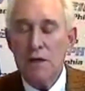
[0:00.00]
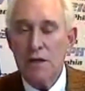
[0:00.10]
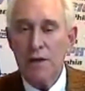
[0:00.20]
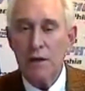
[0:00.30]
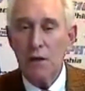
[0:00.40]

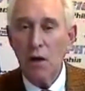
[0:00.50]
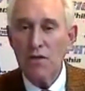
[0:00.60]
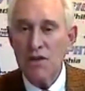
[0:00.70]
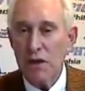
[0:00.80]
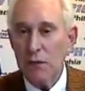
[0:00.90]

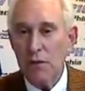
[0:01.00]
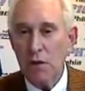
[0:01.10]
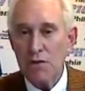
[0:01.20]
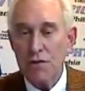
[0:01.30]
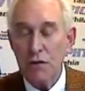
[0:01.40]
son-in-law, Jared
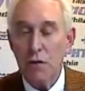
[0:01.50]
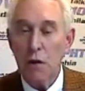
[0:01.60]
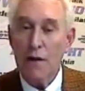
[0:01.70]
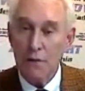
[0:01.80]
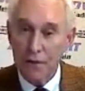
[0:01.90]
Kushner,
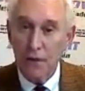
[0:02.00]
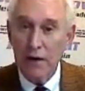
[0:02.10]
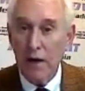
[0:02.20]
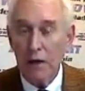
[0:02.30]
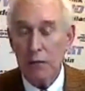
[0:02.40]
who I have a
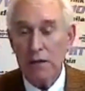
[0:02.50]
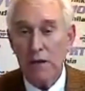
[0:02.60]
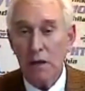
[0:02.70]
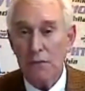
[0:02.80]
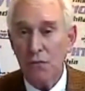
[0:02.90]
very high
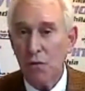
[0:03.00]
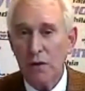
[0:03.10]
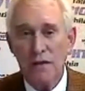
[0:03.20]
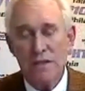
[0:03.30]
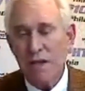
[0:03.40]
regard
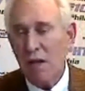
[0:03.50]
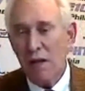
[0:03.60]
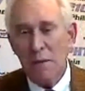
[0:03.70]
for, is